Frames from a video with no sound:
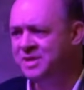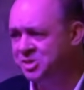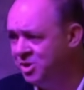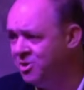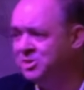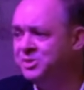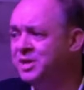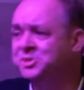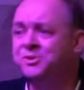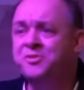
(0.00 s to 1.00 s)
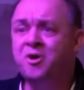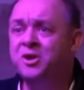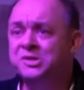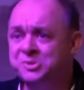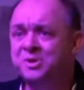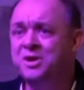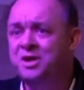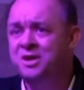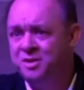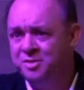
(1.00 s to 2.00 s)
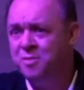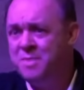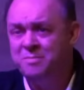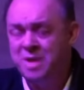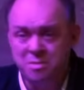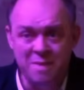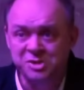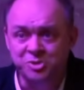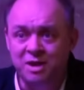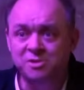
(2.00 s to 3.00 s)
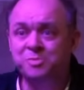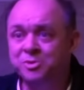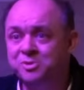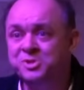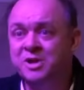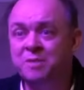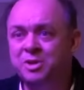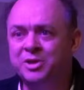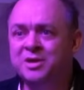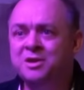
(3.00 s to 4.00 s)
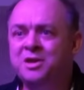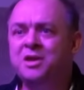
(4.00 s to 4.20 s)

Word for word: We have actually architects here in the audience. They're maybe master house builders, they're not building.